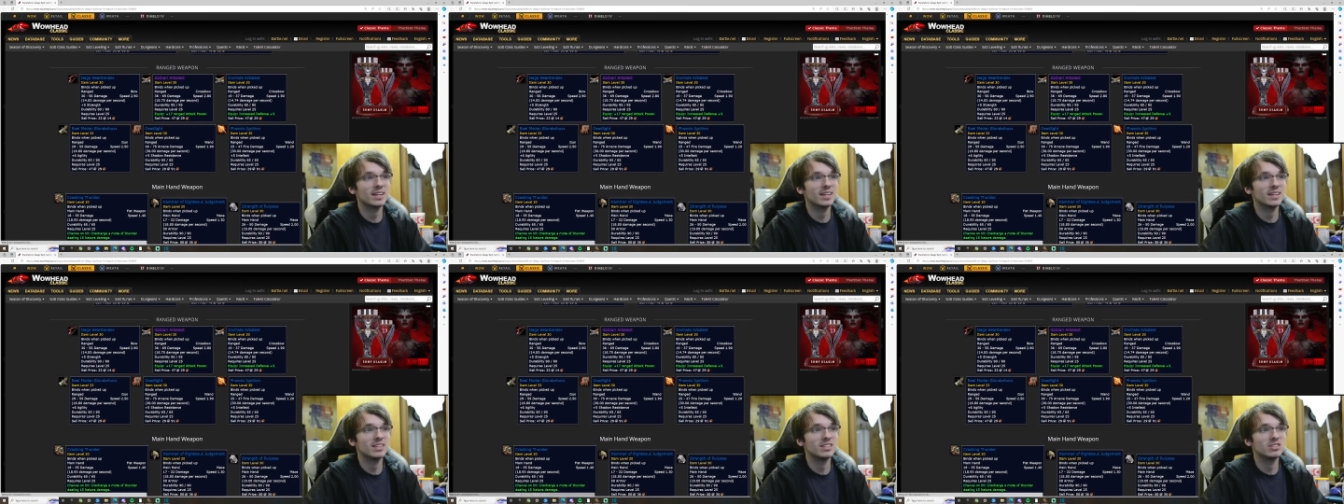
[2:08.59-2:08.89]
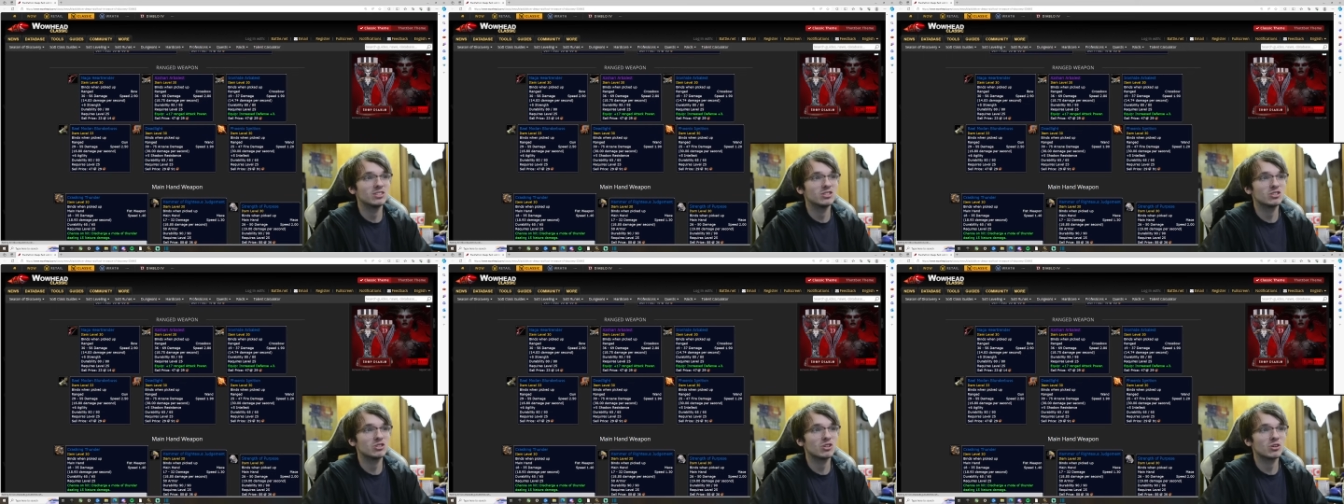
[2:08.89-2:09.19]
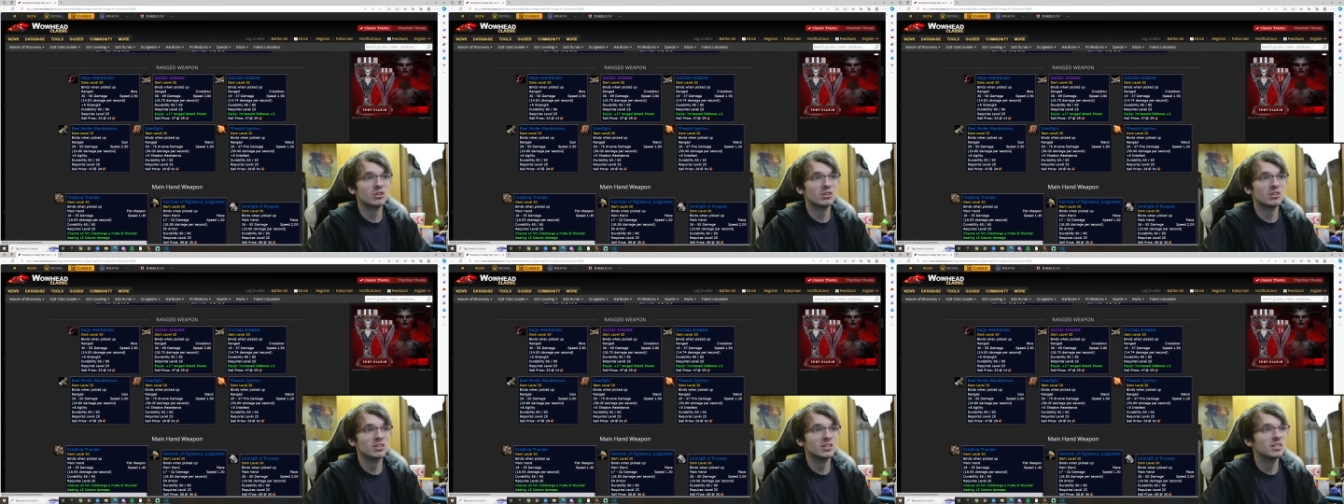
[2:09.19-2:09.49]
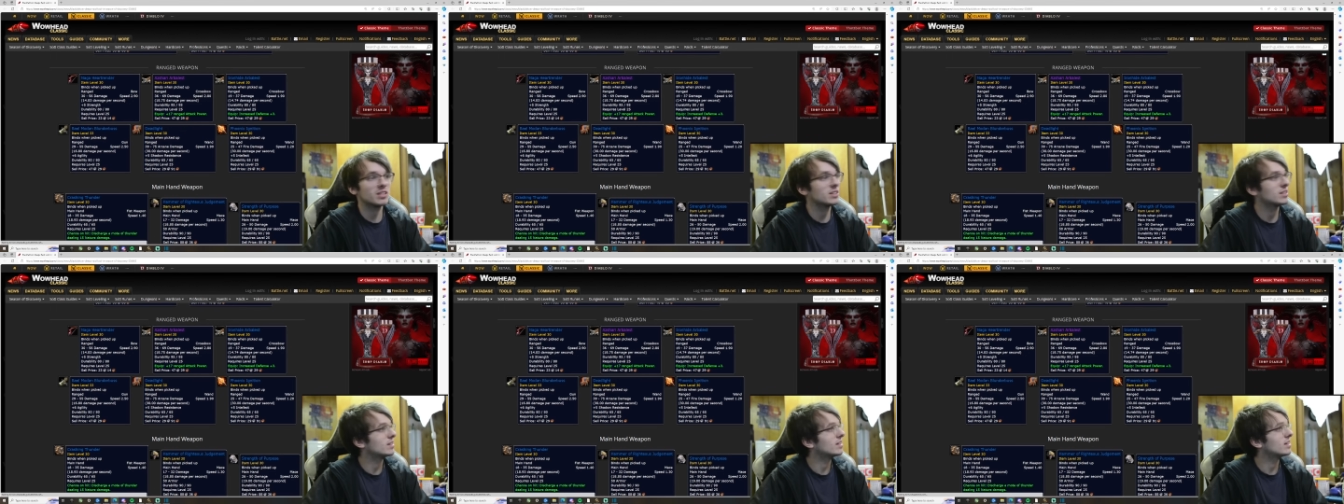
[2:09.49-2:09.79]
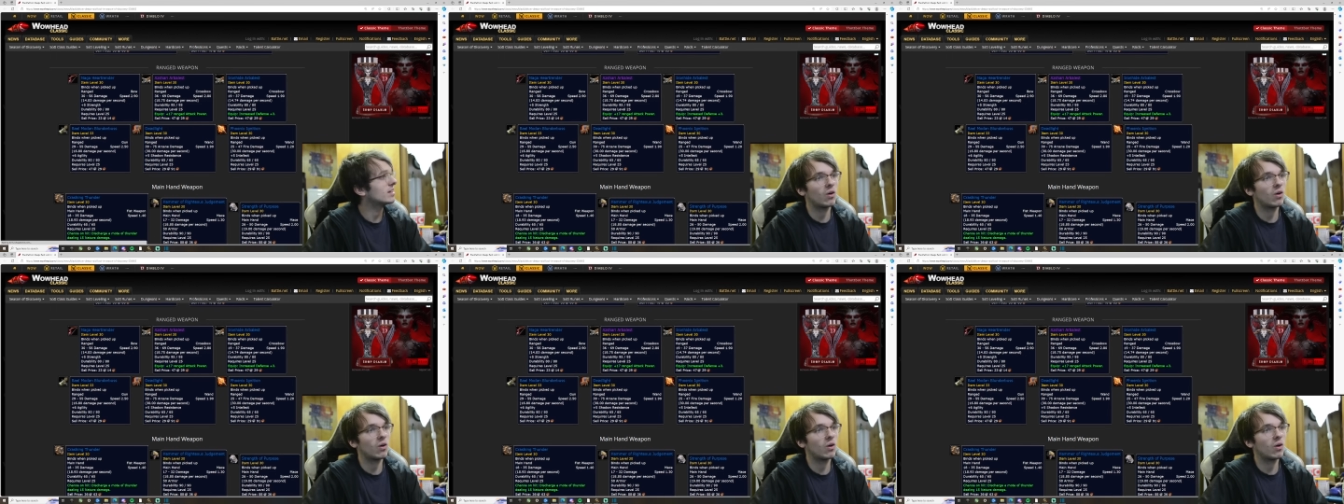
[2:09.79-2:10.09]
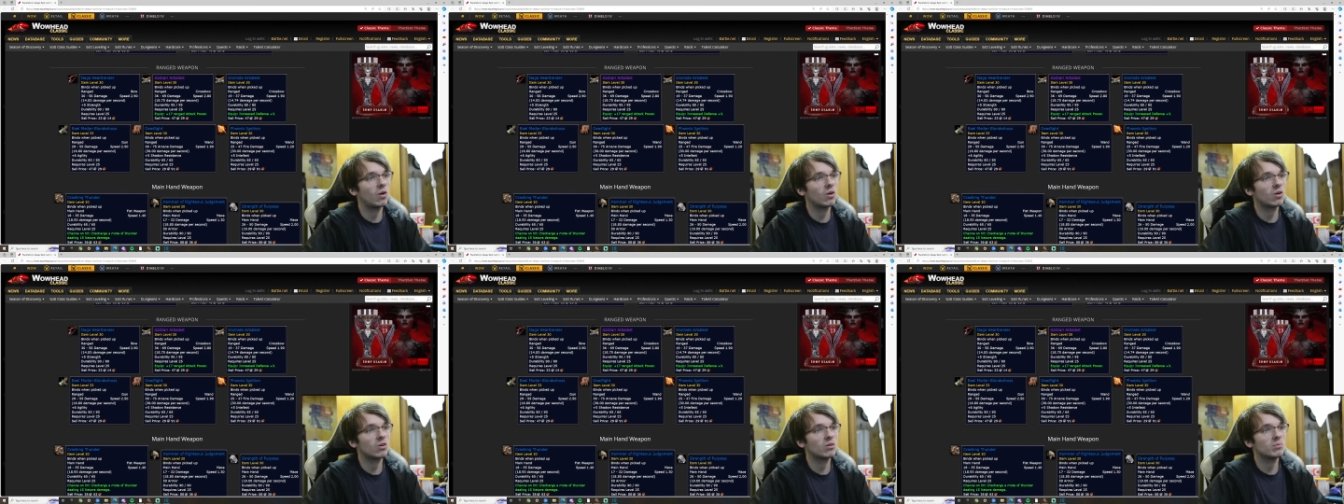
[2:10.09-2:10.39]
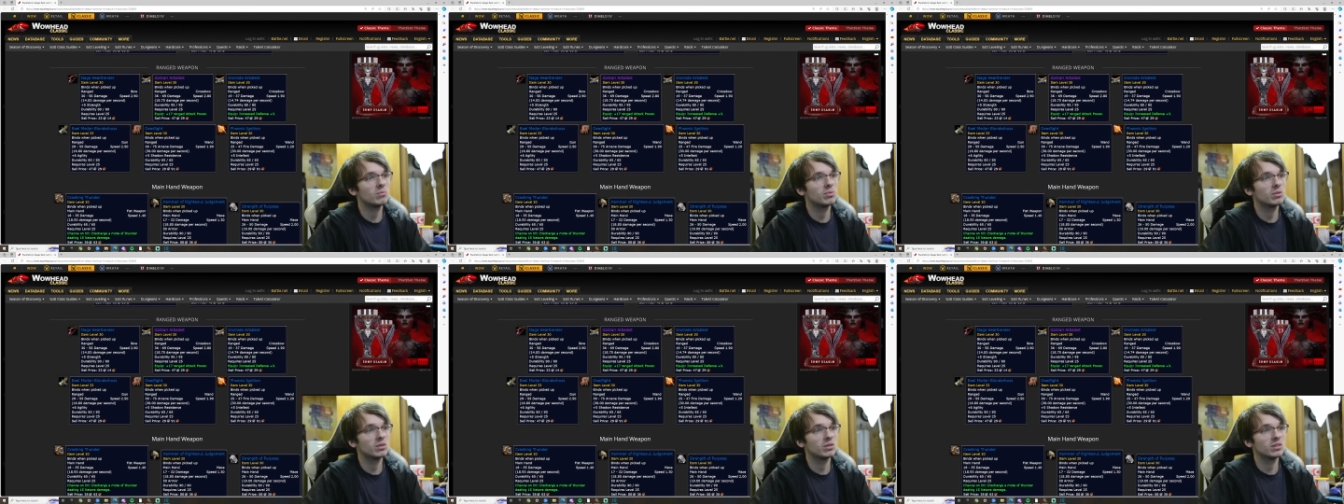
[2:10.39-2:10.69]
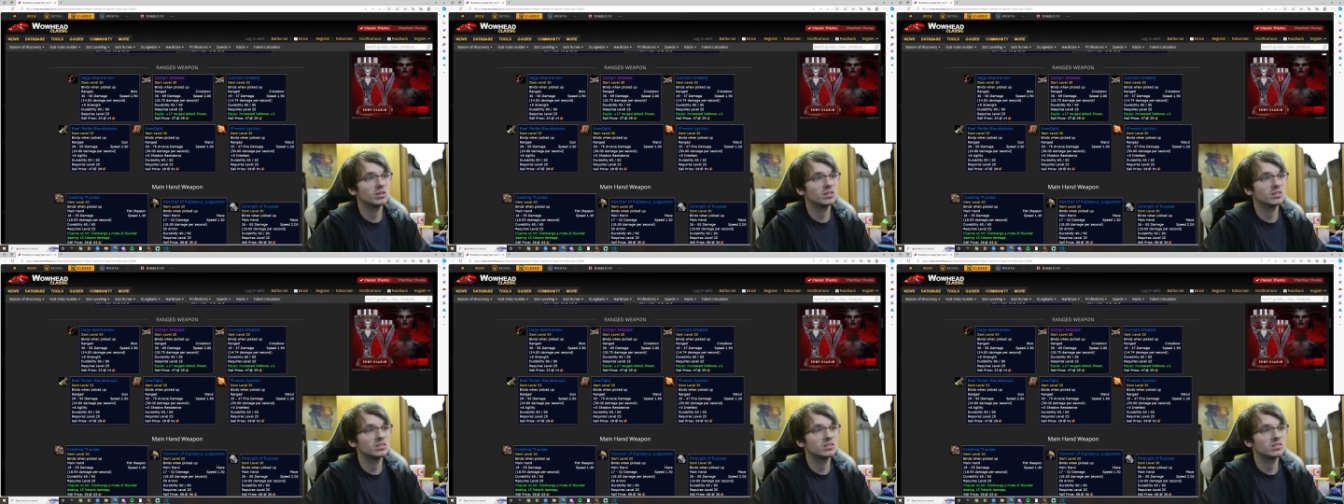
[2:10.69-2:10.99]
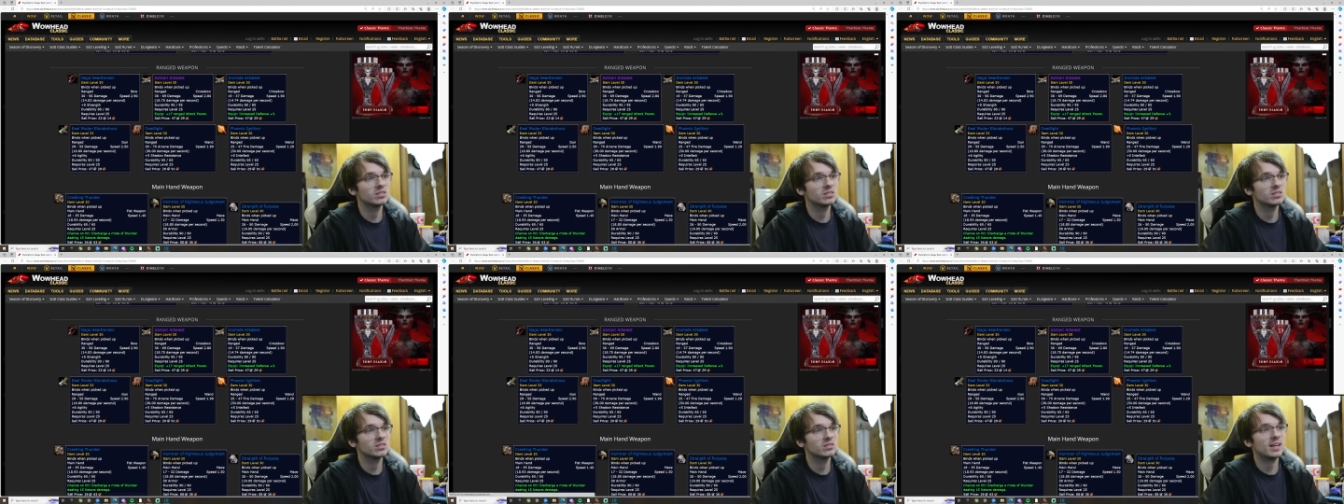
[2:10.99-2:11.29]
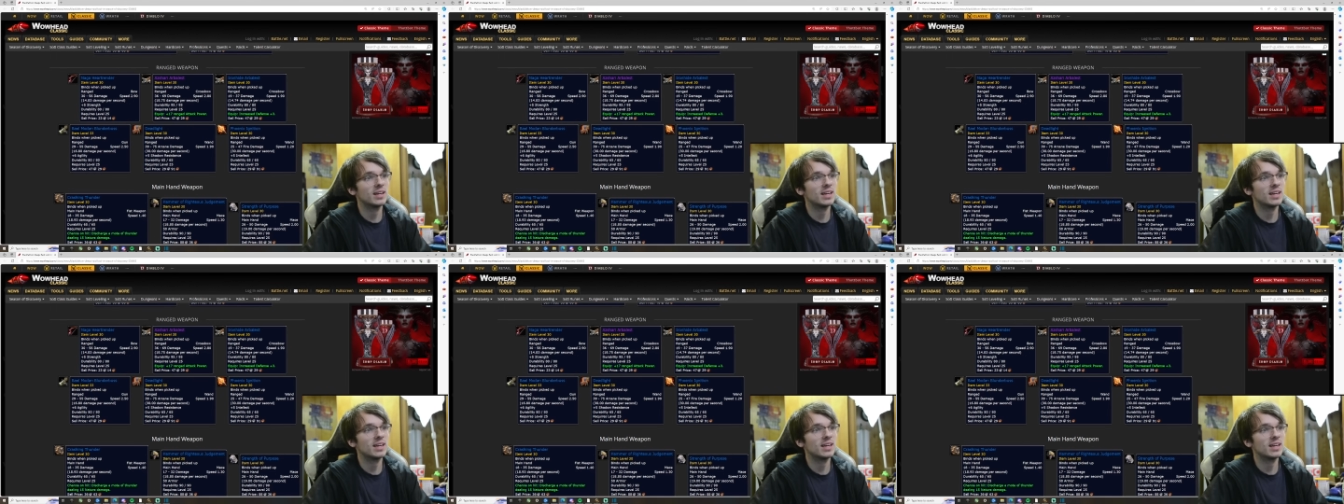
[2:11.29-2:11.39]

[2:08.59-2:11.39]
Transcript: is Shari Arbalist.